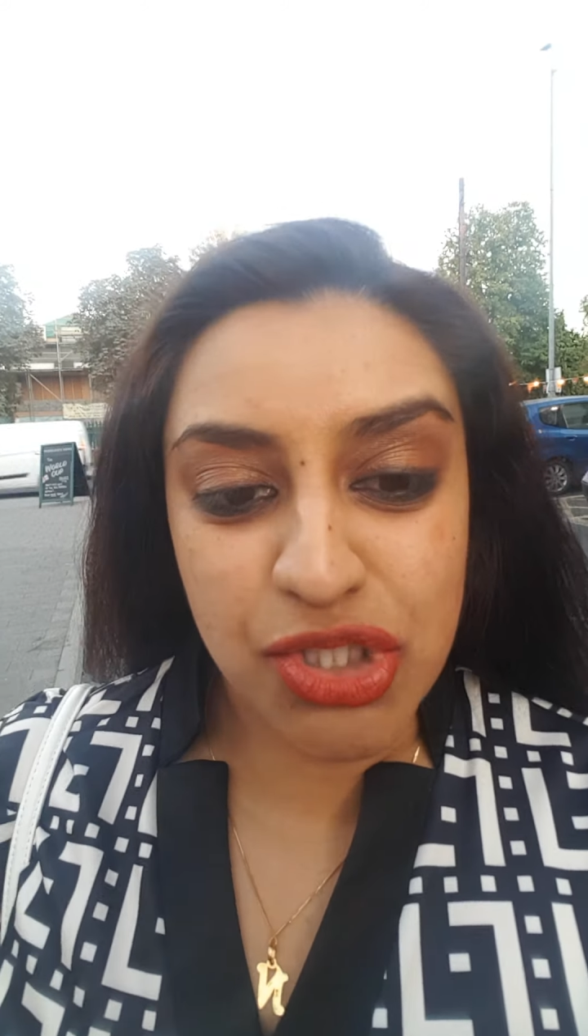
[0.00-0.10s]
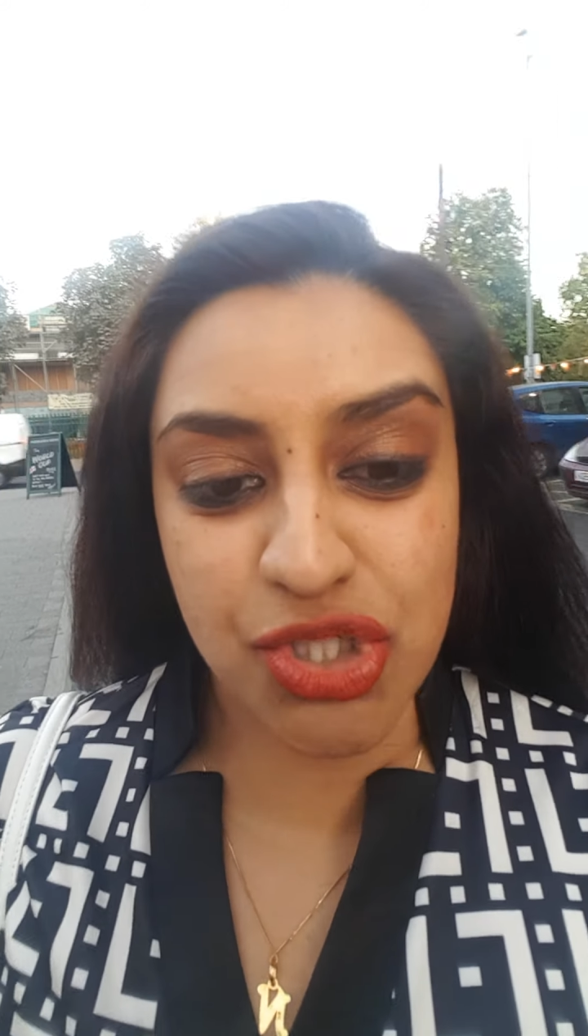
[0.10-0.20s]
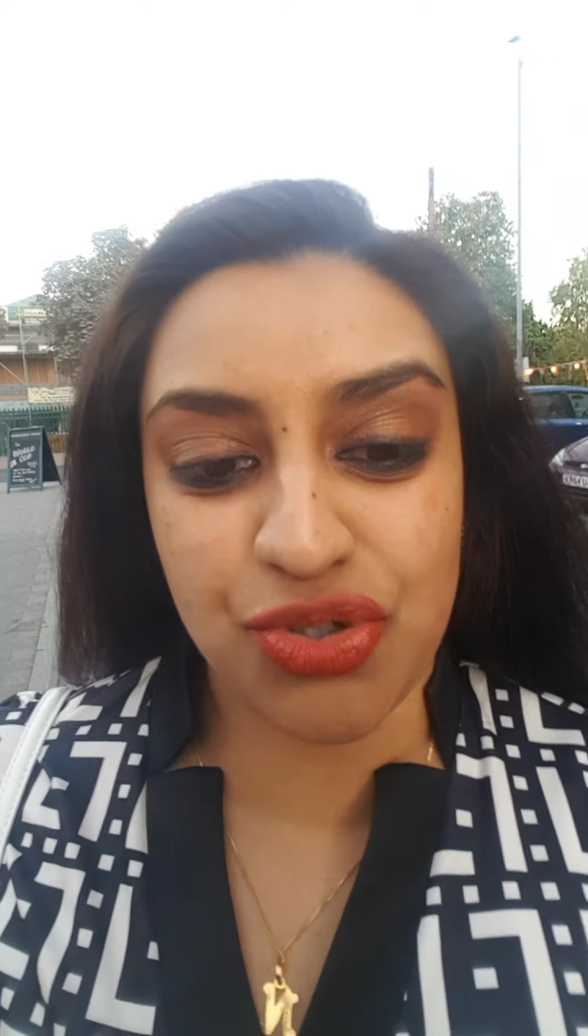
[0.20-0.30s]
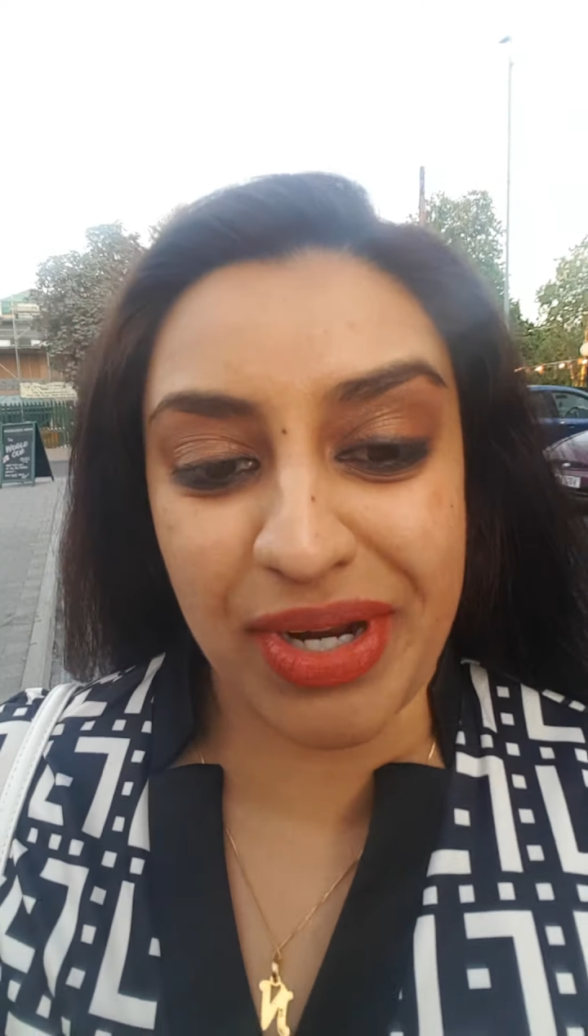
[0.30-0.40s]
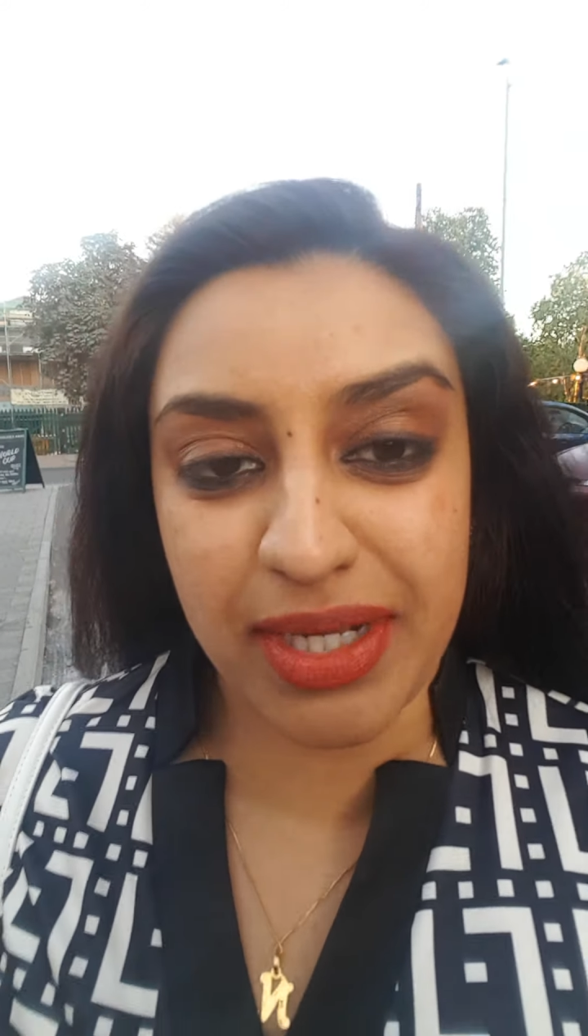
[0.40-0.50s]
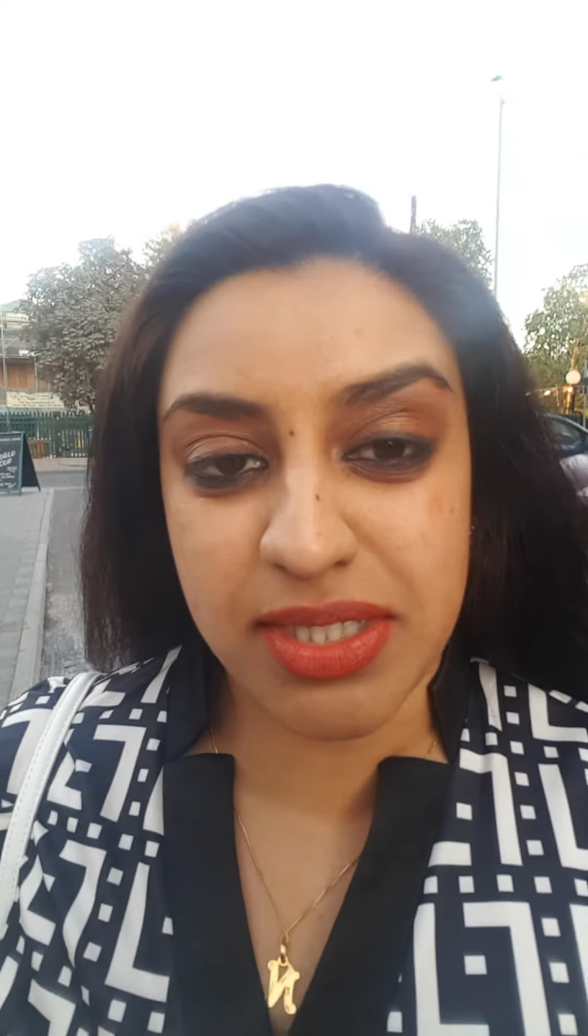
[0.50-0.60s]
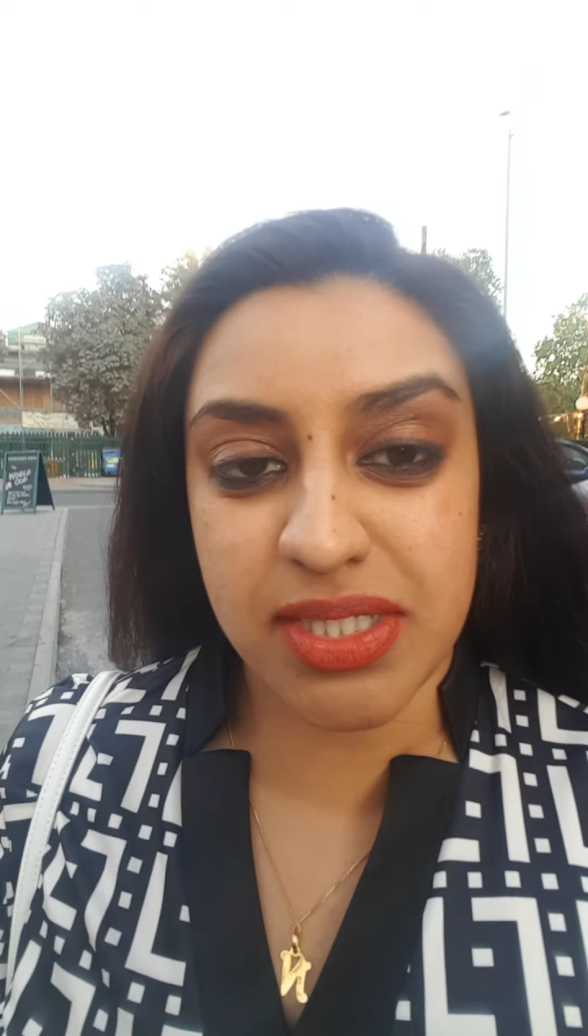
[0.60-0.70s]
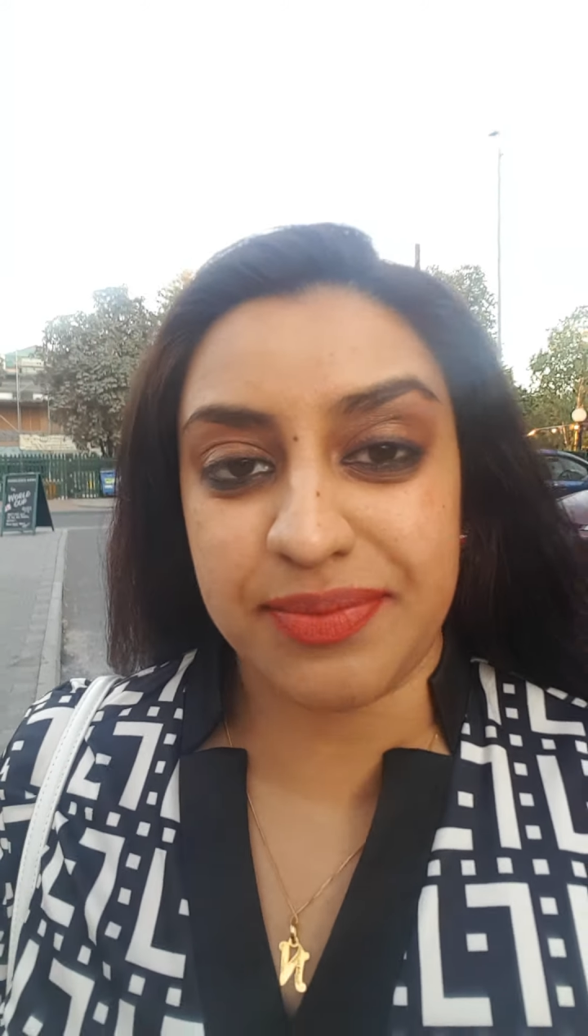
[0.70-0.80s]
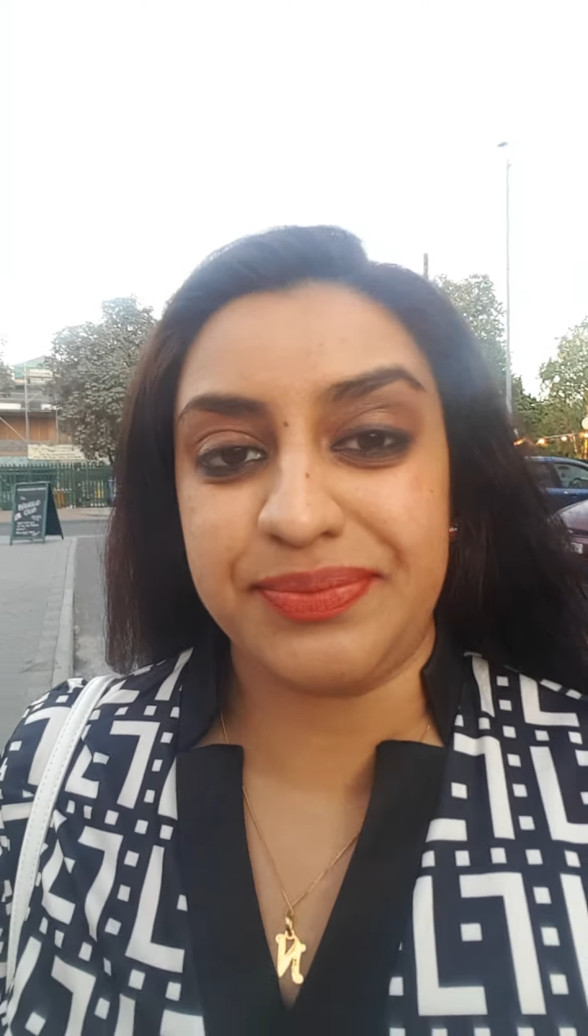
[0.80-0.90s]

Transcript: tricked.